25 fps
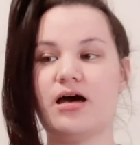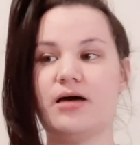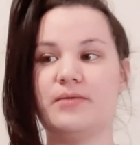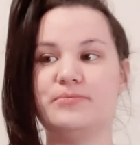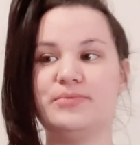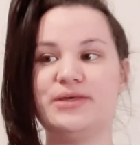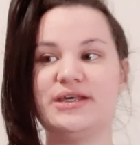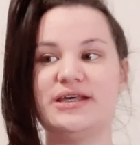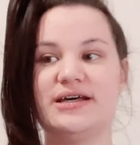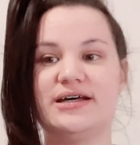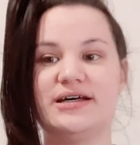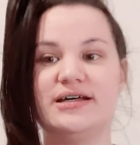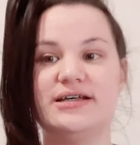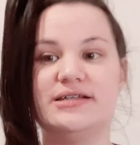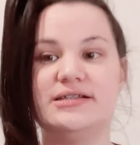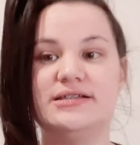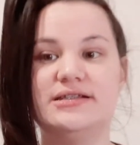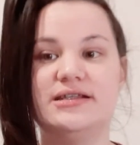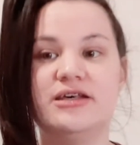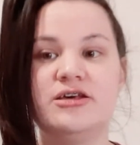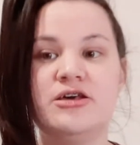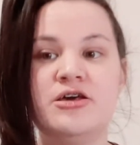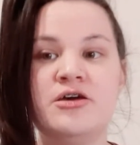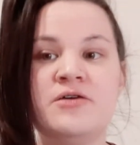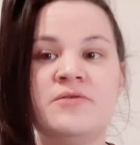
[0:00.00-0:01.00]
because
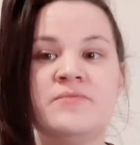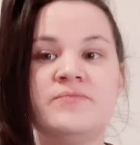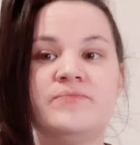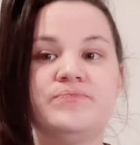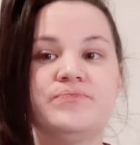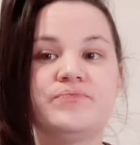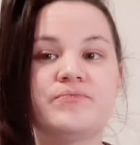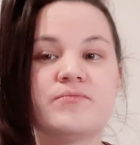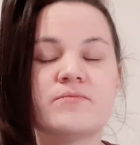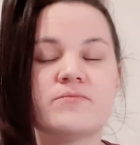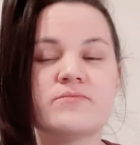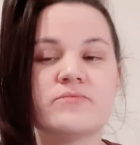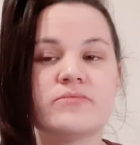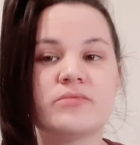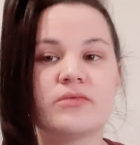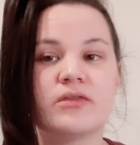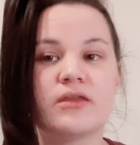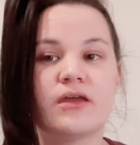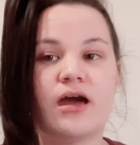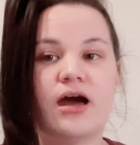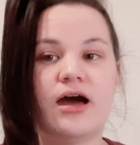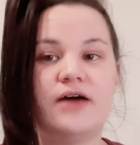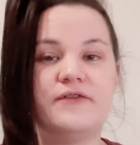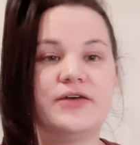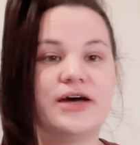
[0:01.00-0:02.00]

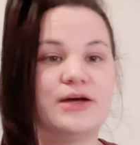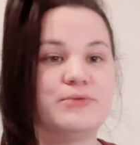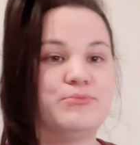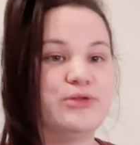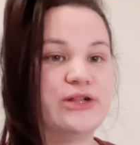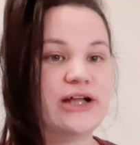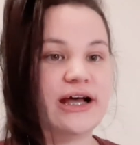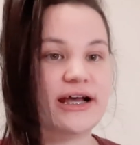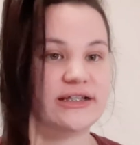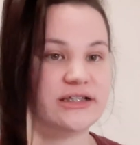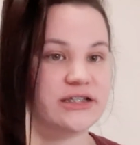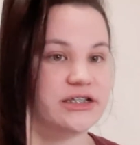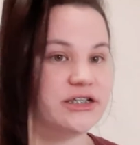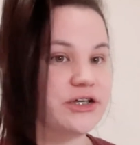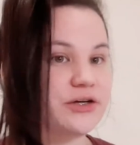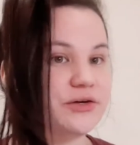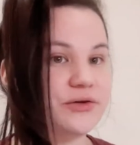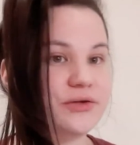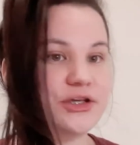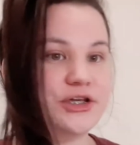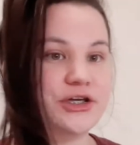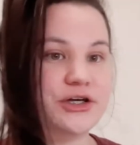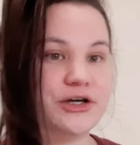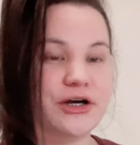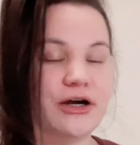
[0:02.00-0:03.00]
I've had plans to go
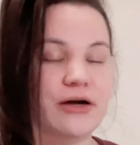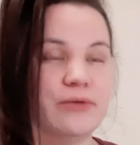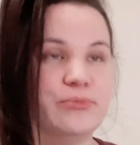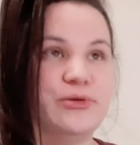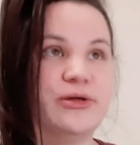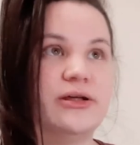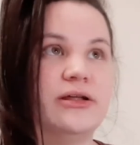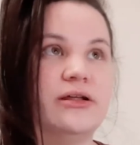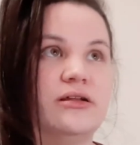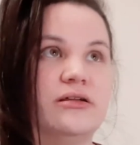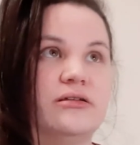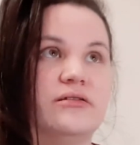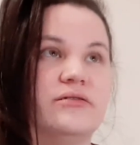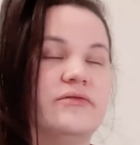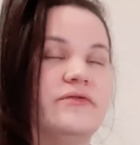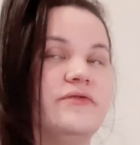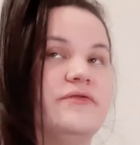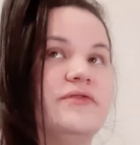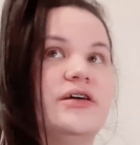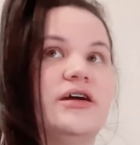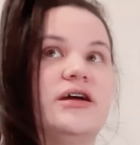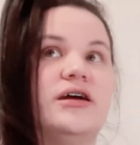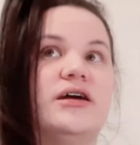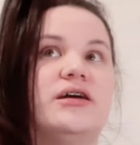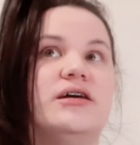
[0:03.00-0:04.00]
to Europe
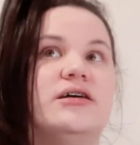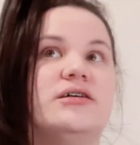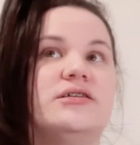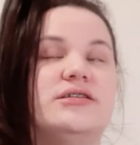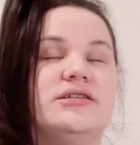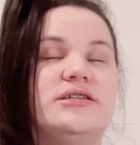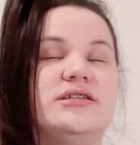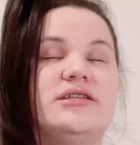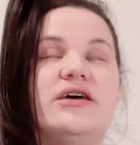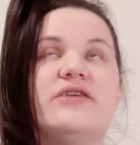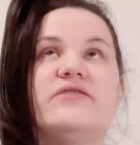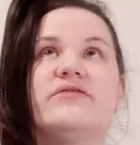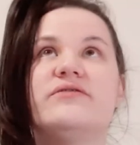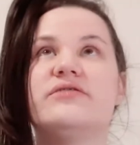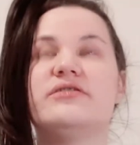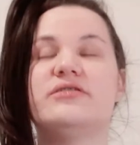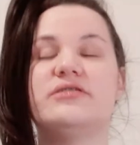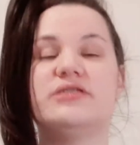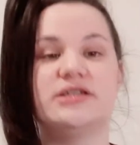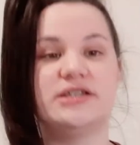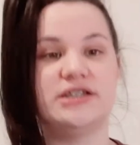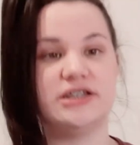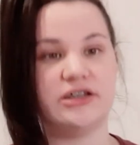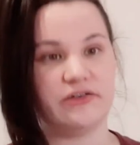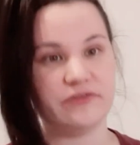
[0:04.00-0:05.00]
for
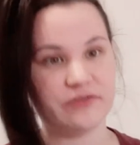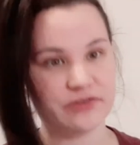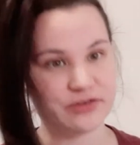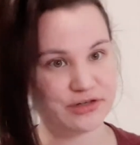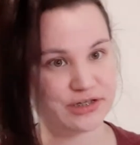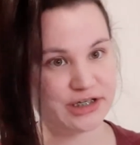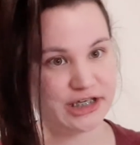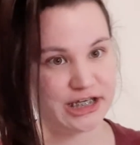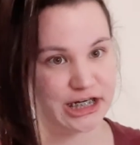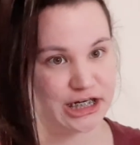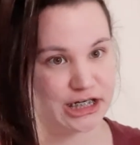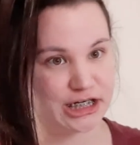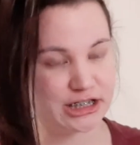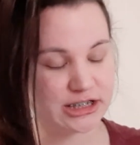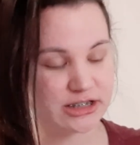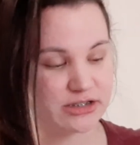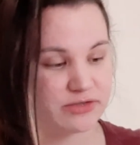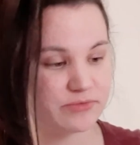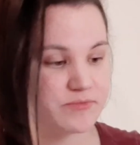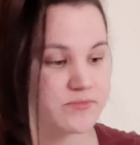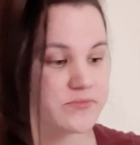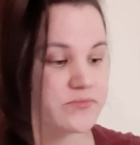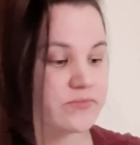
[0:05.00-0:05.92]
several years.